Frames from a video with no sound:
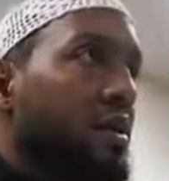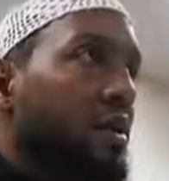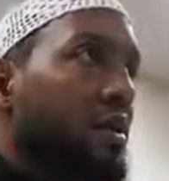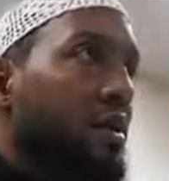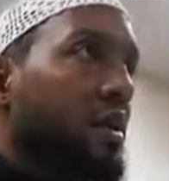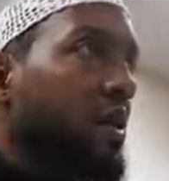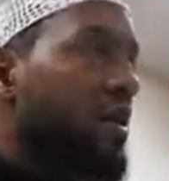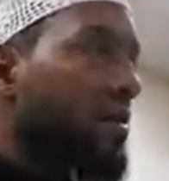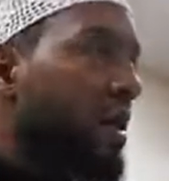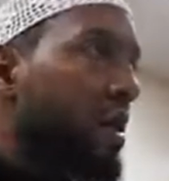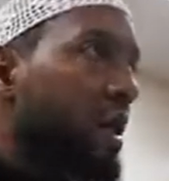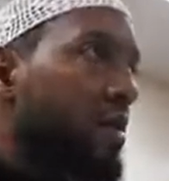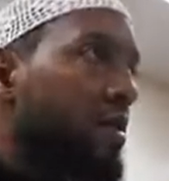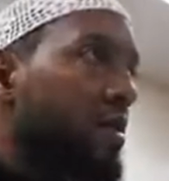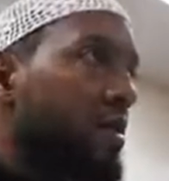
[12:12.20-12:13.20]
All them
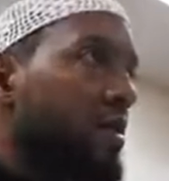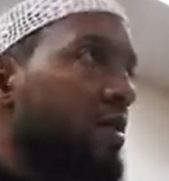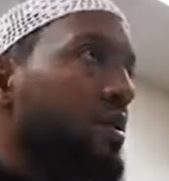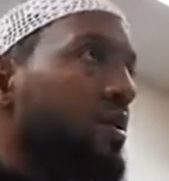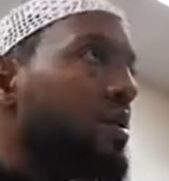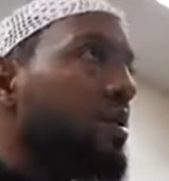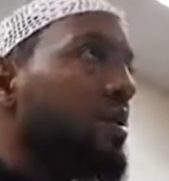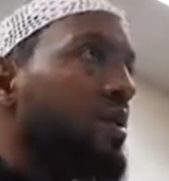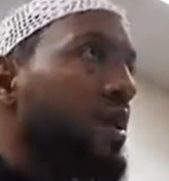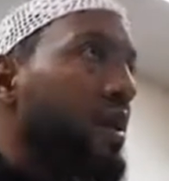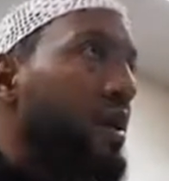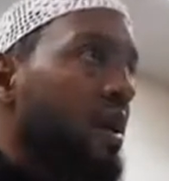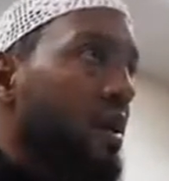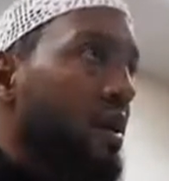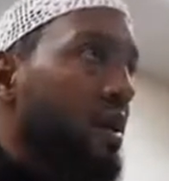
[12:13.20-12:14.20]
classes you go to, you don't know
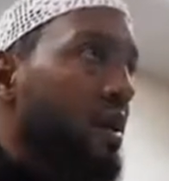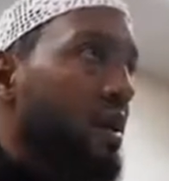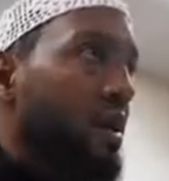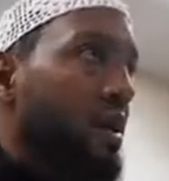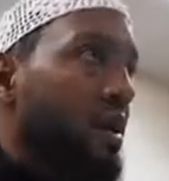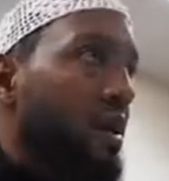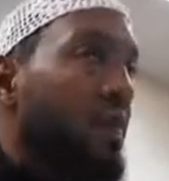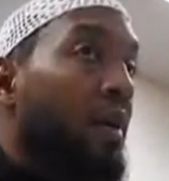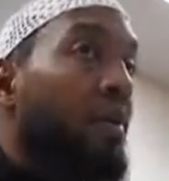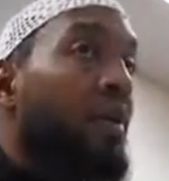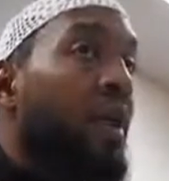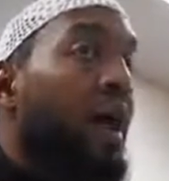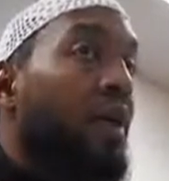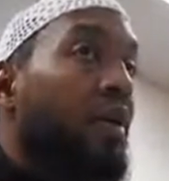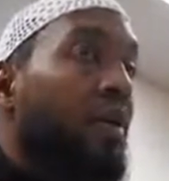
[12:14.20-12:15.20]
that? Imam
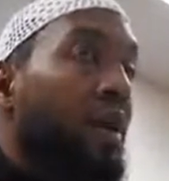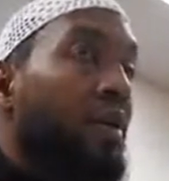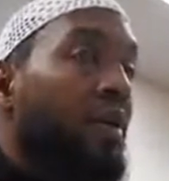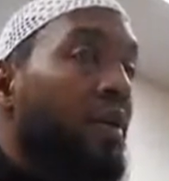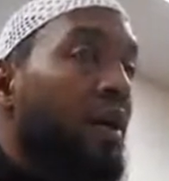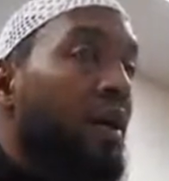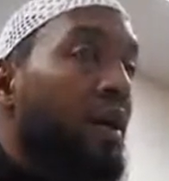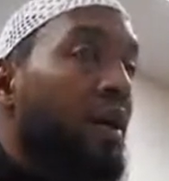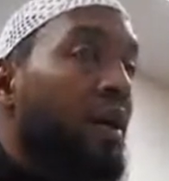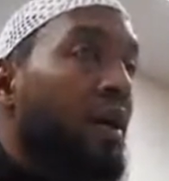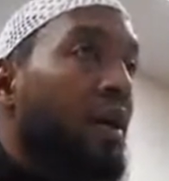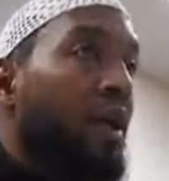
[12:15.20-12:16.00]
Malik, rahimahullah.